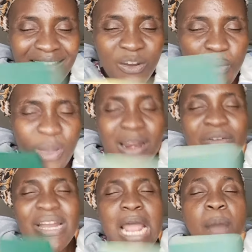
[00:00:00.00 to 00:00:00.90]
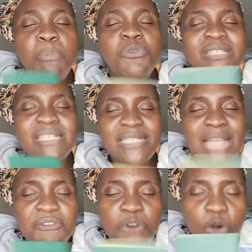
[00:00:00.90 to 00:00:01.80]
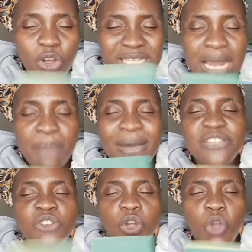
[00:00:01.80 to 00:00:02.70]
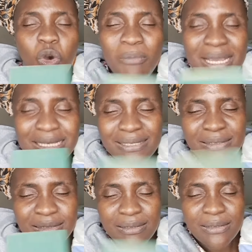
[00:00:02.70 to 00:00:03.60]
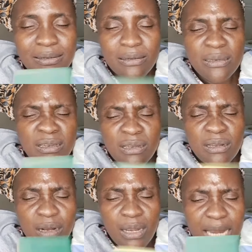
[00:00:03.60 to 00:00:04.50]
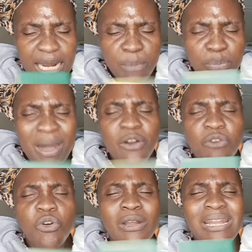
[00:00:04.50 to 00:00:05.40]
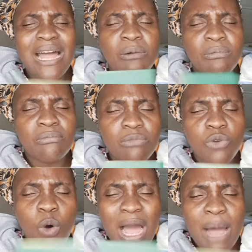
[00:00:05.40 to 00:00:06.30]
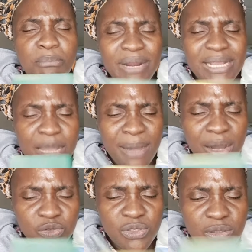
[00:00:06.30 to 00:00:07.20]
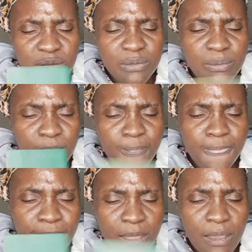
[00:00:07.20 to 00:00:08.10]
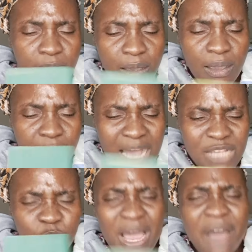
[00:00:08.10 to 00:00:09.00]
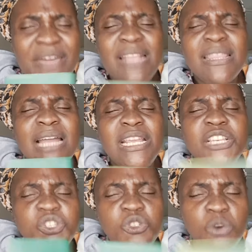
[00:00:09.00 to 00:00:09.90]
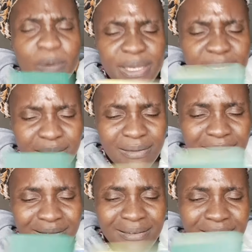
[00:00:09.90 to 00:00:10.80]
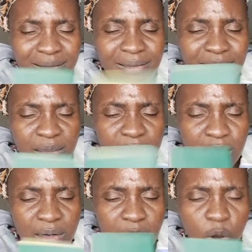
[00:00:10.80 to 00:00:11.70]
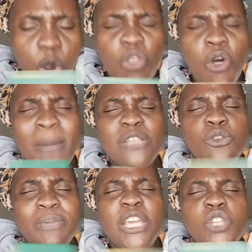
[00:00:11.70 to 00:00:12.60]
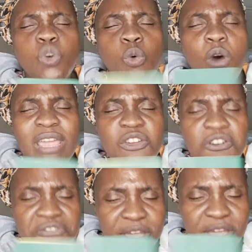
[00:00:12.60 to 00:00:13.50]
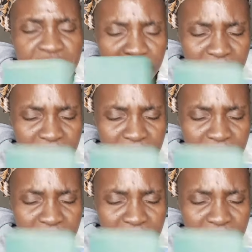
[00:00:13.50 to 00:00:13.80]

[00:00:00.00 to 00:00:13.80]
wherever they have put it, they have forgotten about your documents. Let the power of God now go and bring them out. As we have entered this new week, the God Almighty will begin to work in your favor.